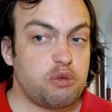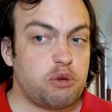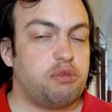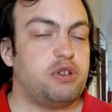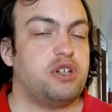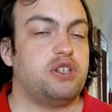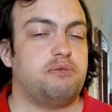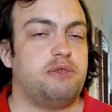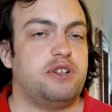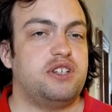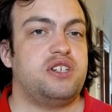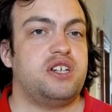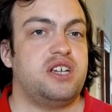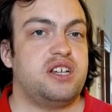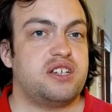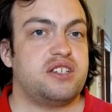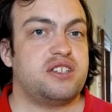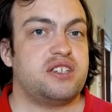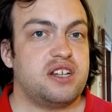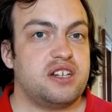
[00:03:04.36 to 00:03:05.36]

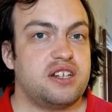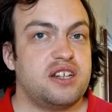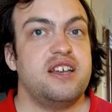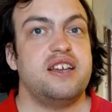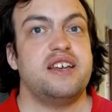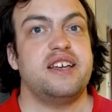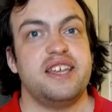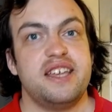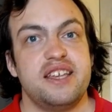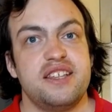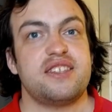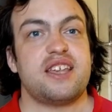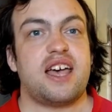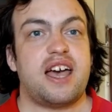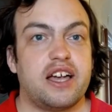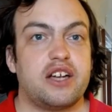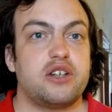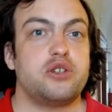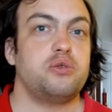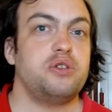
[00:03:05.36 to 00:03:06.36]
dataset is
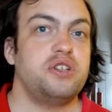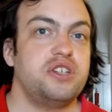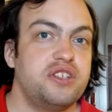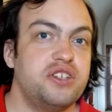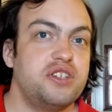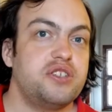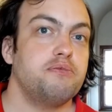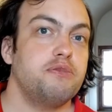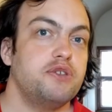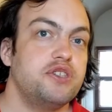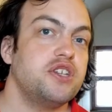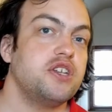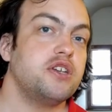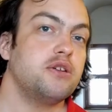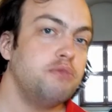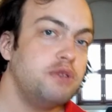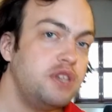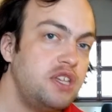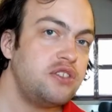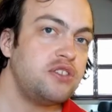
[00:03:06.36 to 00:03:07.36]
actually this missing
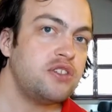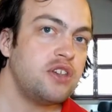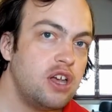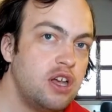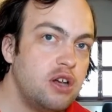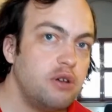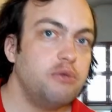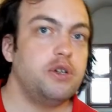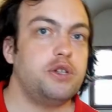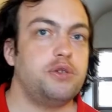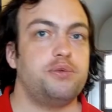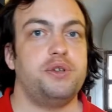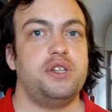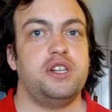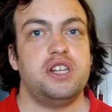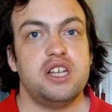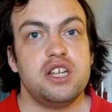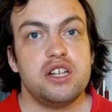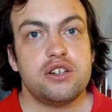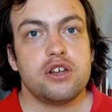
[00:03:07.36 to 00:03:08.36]
piece, which we
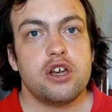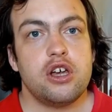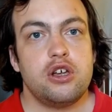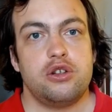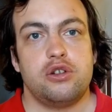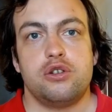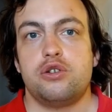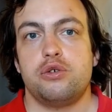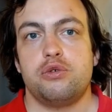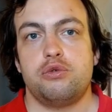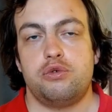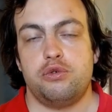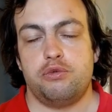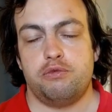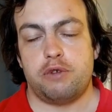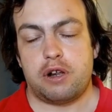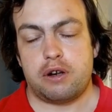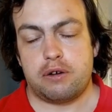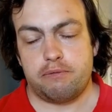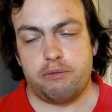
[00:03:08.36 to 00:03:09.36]
need to
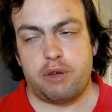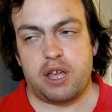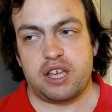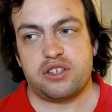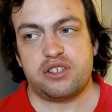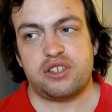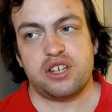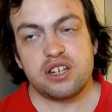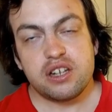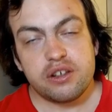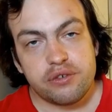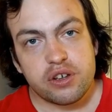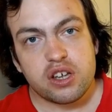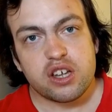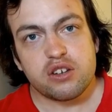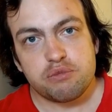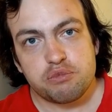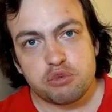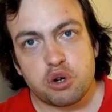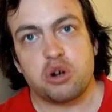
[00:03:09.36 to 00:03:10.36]
make
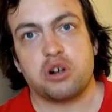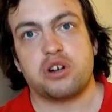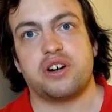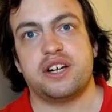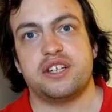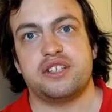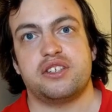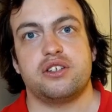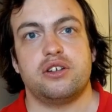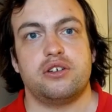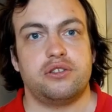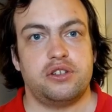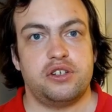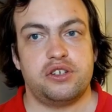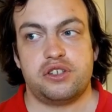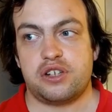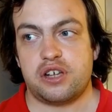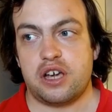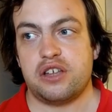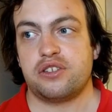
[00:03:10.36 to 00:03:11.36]
significant progress on this
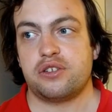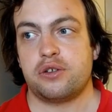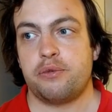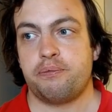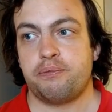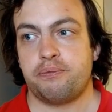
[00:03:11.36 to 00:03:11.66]
task.